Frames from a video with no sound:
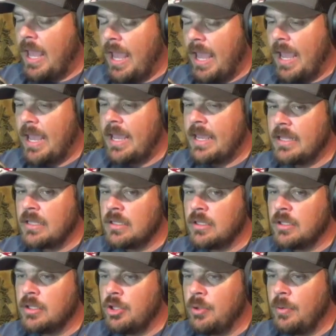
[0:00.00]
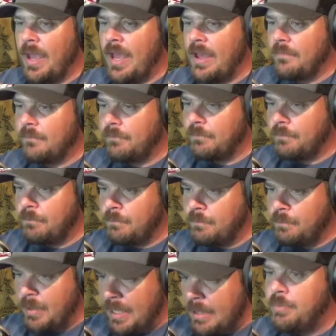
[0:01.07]
And you have
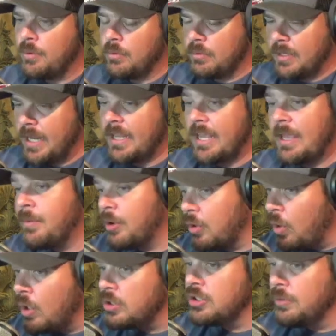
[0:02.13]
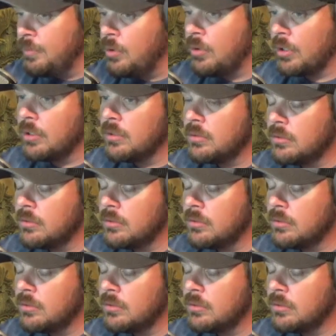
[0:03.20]
people that came across the border.